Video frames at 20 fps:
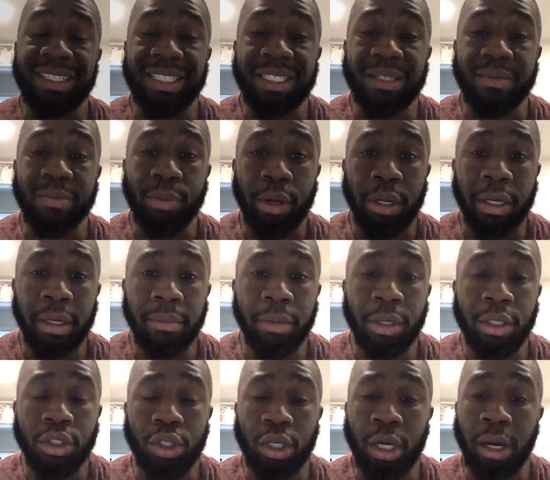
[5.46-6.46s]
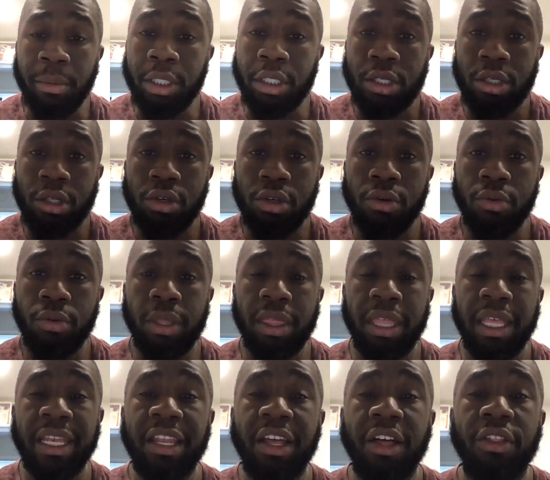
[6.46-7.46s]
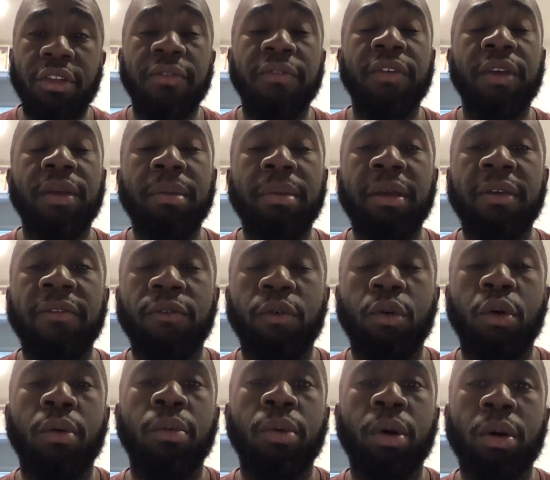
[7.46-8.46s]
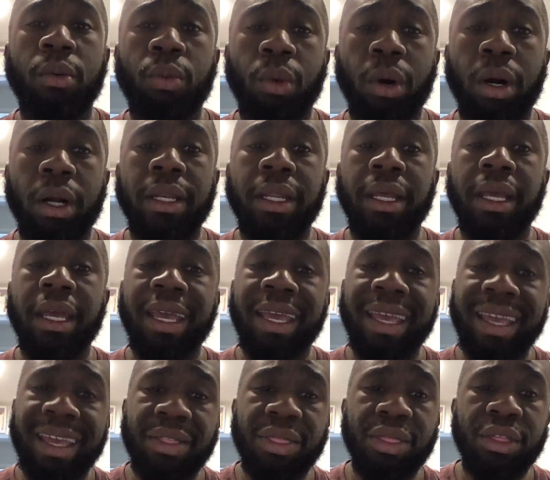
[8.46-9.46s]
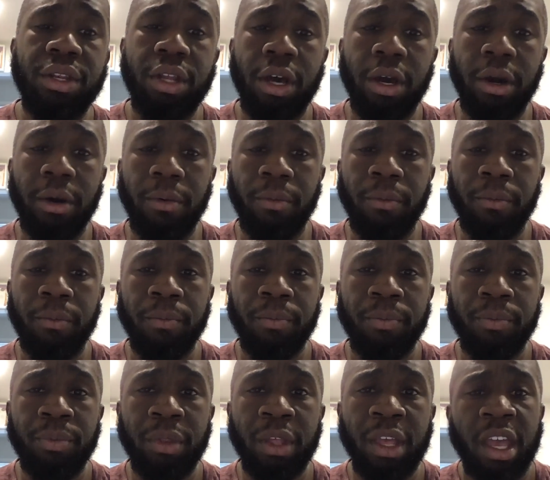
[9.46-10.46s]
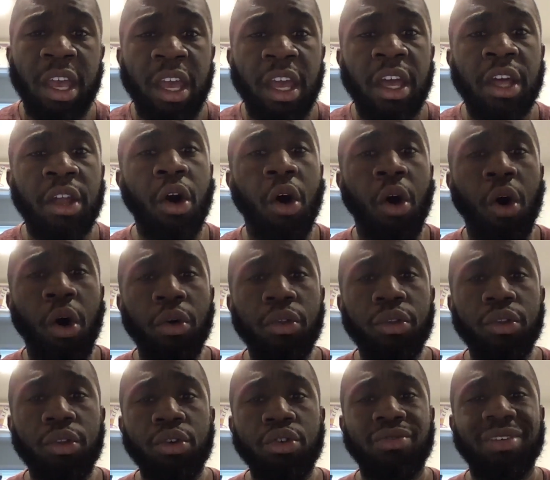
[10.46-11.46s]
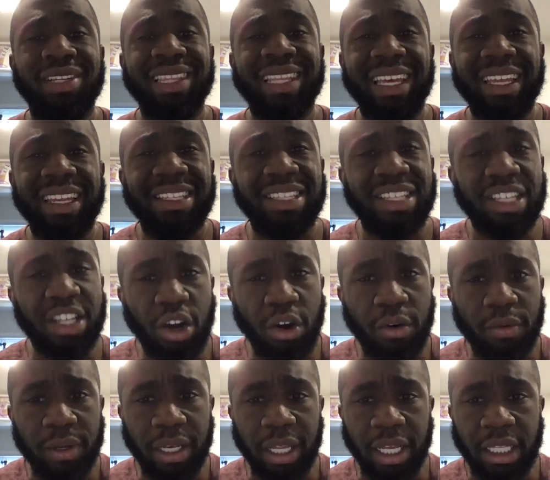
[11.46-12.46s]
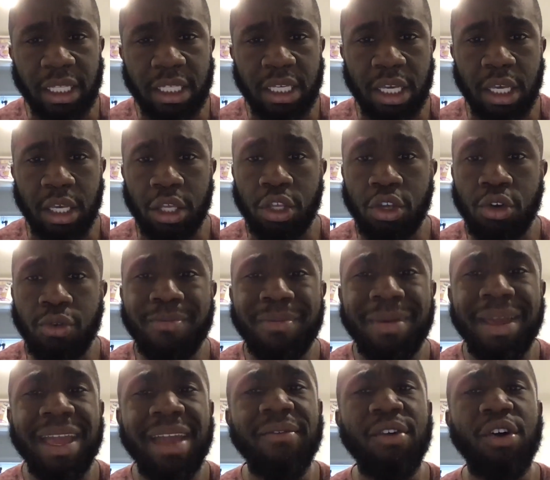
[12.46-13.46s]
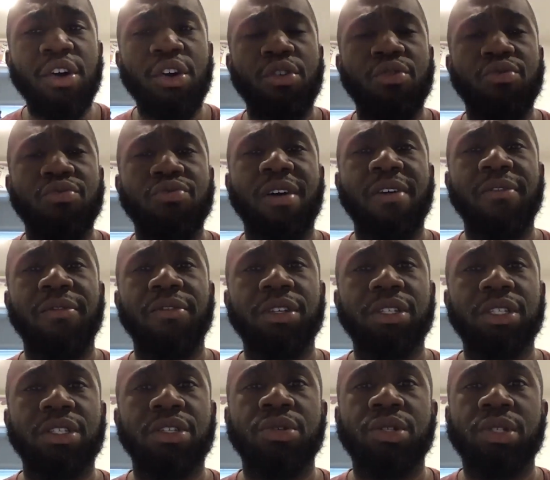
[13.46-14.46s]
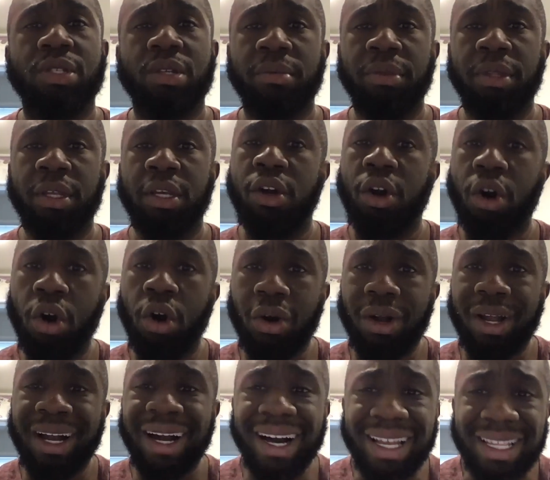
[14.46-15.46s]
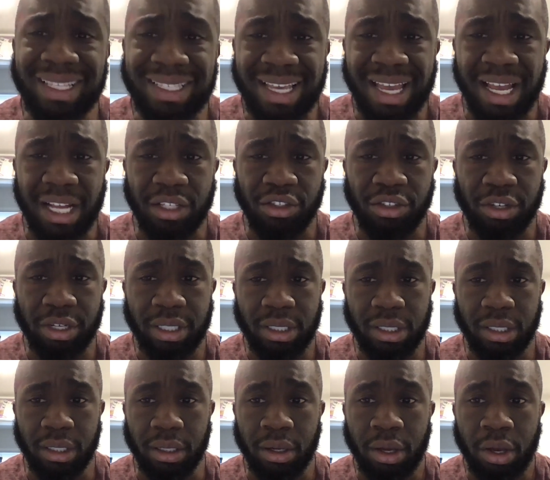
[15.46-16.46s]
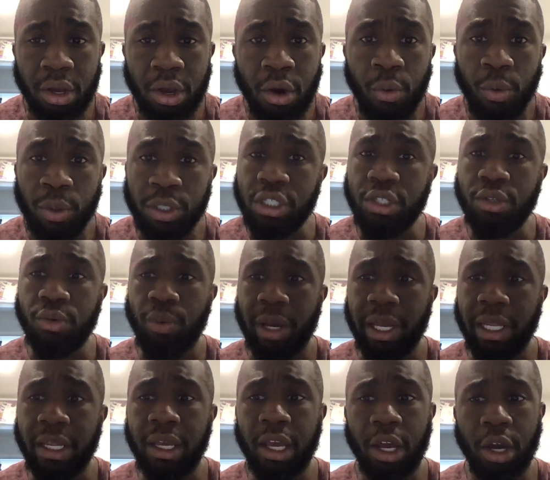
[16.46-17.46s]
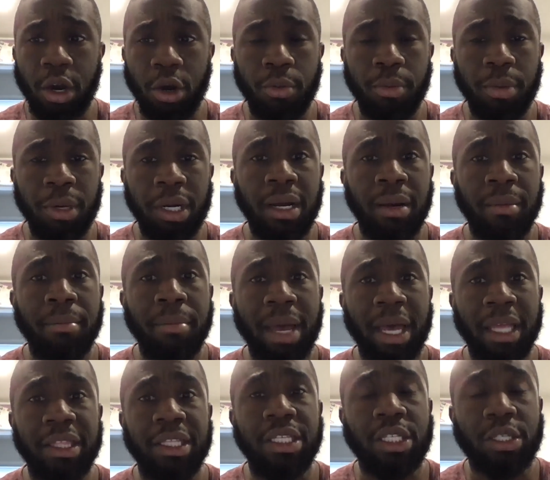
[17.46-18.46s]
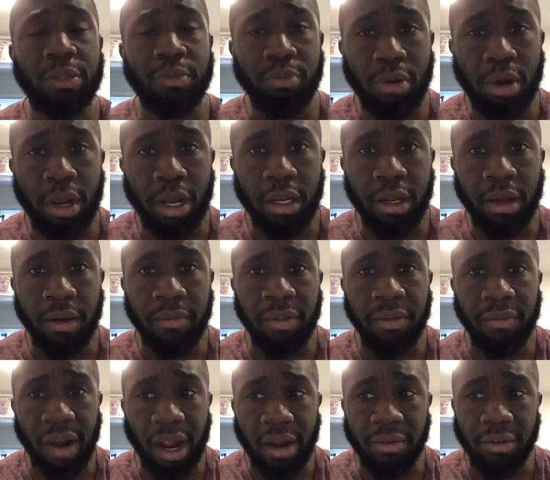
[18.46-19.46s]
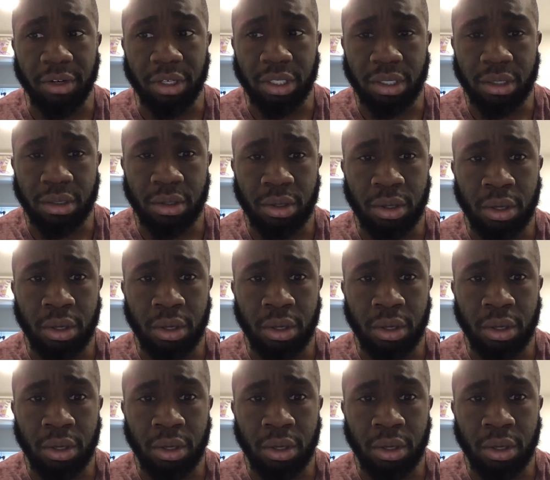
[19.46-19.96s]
it's Brandon Mitchell coming to you with another VB411 in the know. In all news related to COVID-19, you may have heard reference to something called contact tracing, which is a way to help combat the spread of the virus.